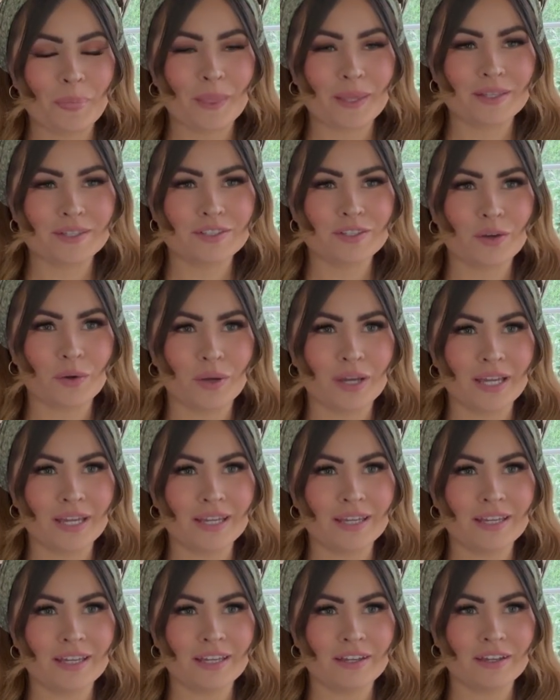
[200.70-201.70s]
So
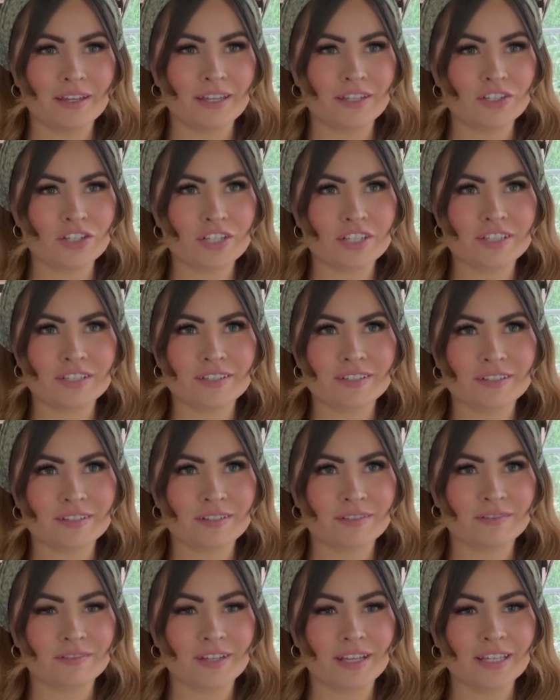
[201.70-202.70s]
it
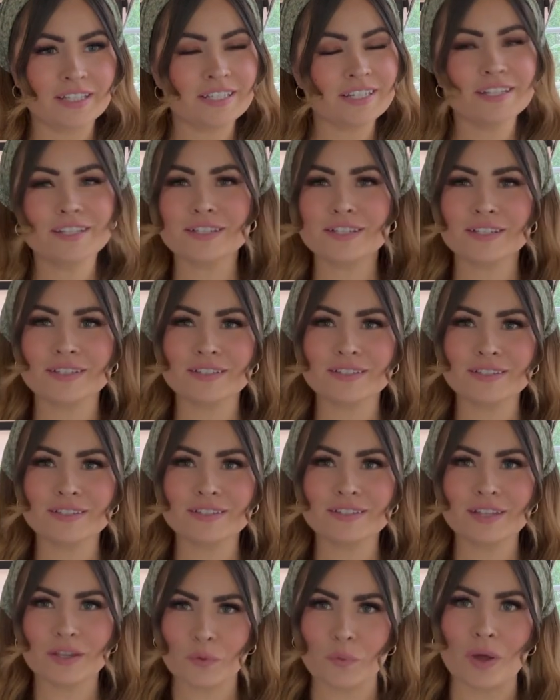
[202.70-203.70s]
didn't
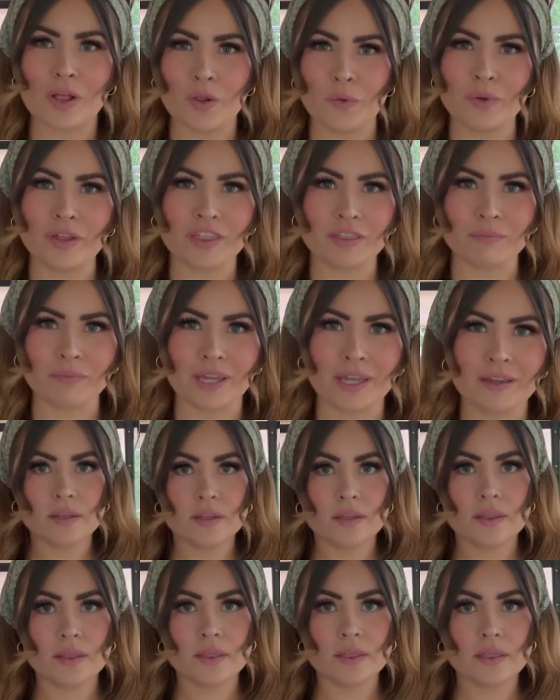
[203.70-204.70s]
sit well with me.
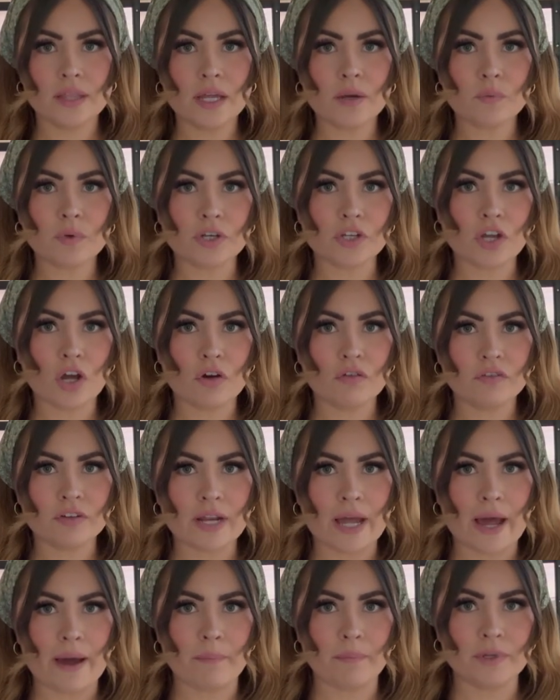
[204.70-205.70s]
Then when COVID
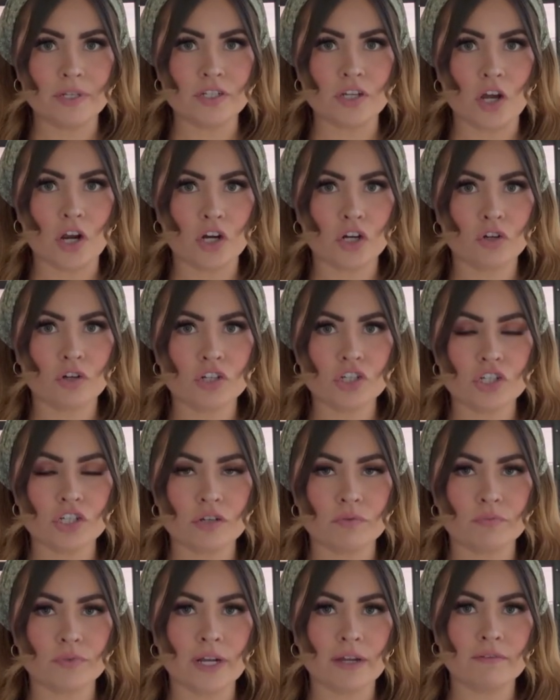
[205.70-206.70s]
happened, our
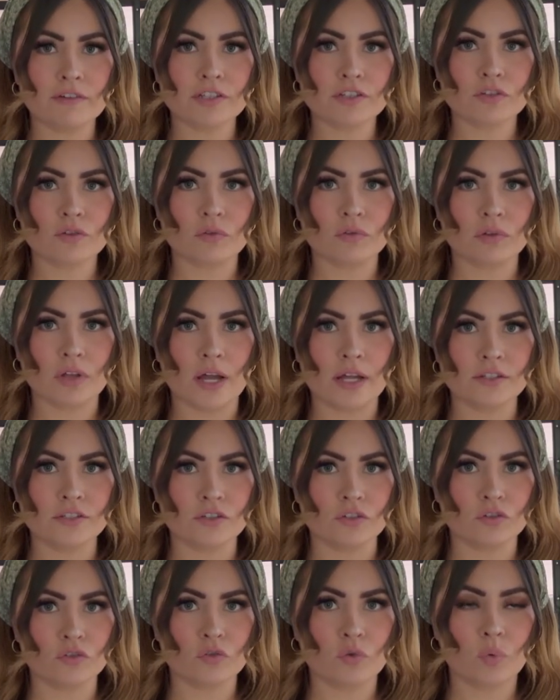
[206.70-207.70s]
Christian private school had
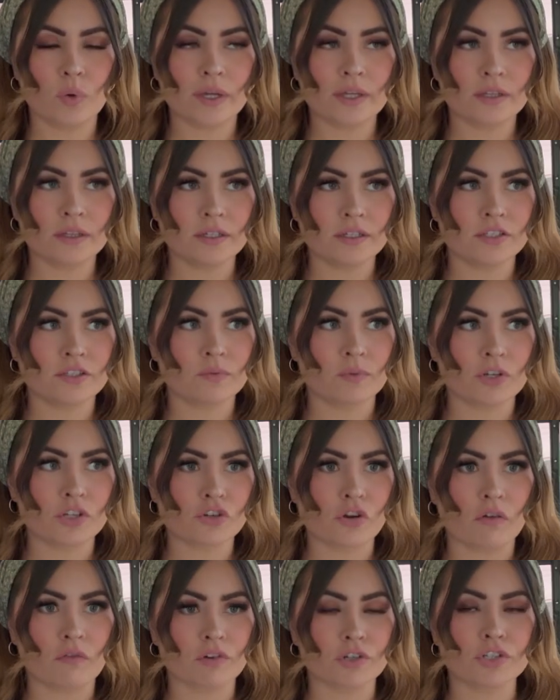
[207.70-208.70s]
to quickly
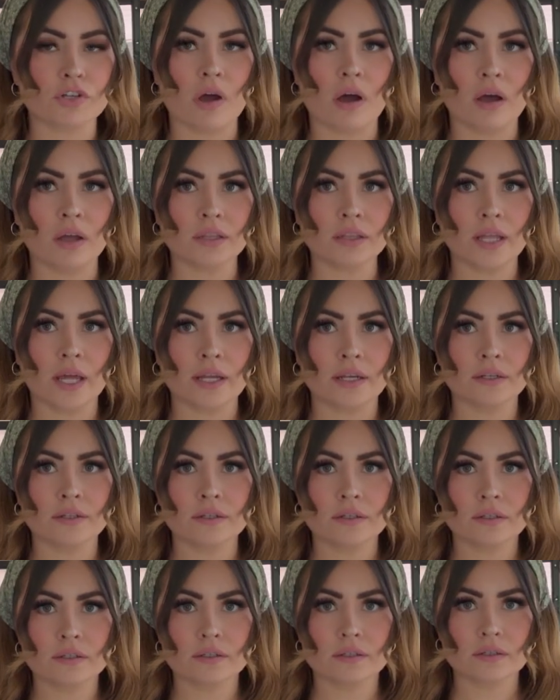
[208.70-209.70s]
switch over to
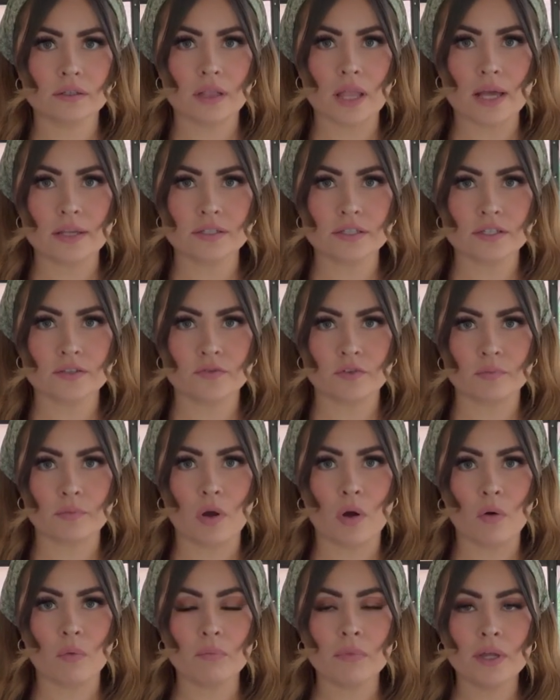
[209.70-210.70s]
online classes from
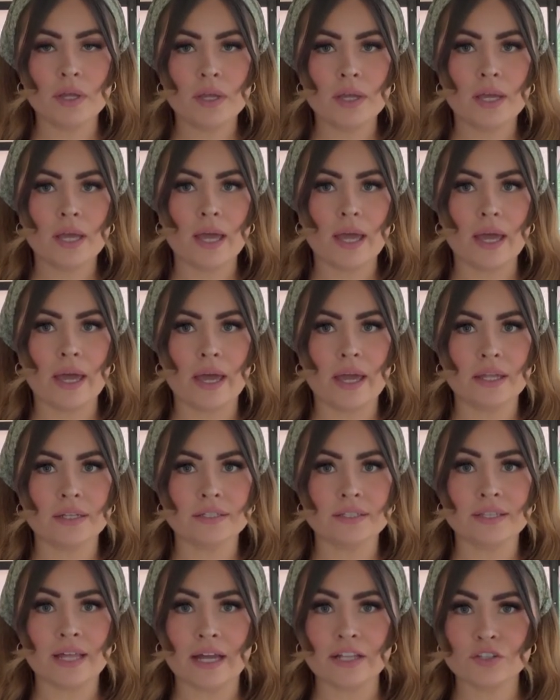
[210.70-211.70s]
home,
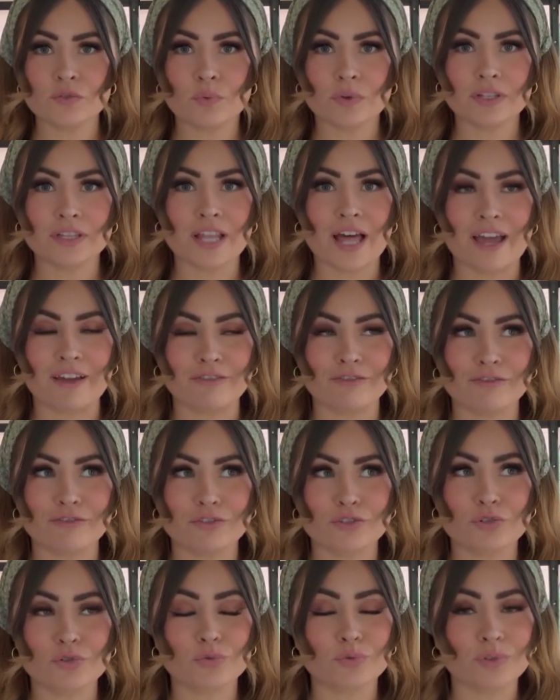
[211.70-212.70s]
and that's when life
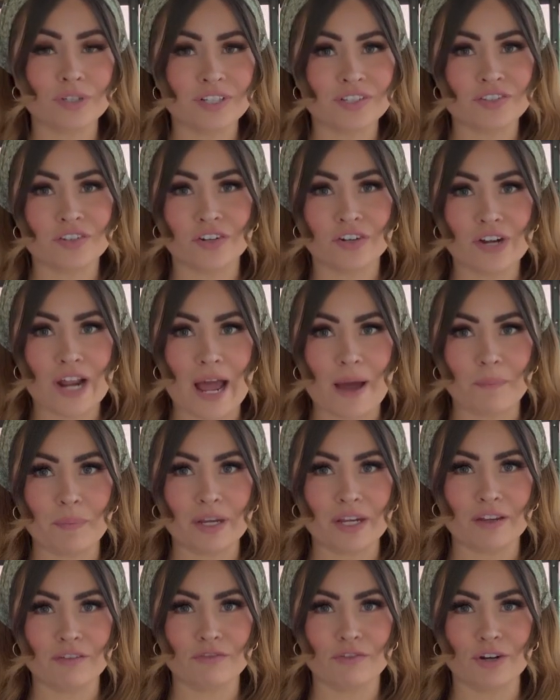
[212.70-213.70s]
truly started
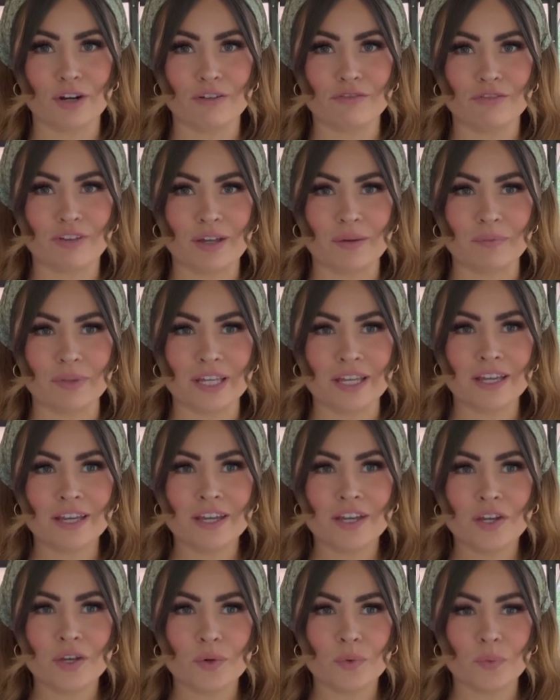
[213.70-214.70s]
happening for our family.
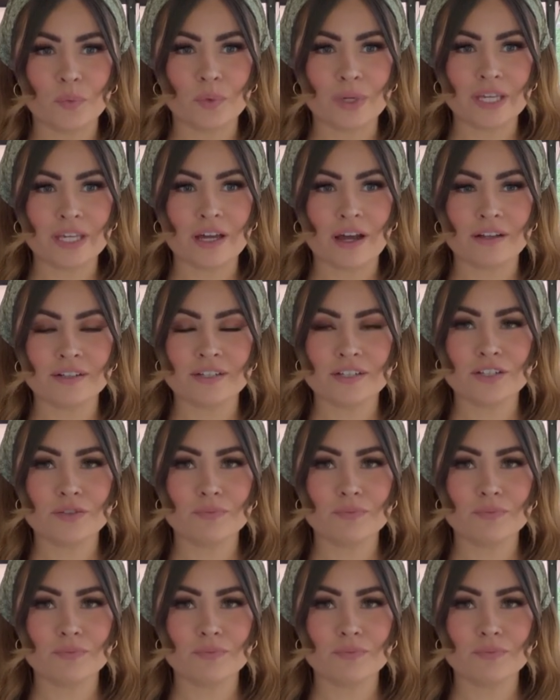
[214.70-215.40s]
We got to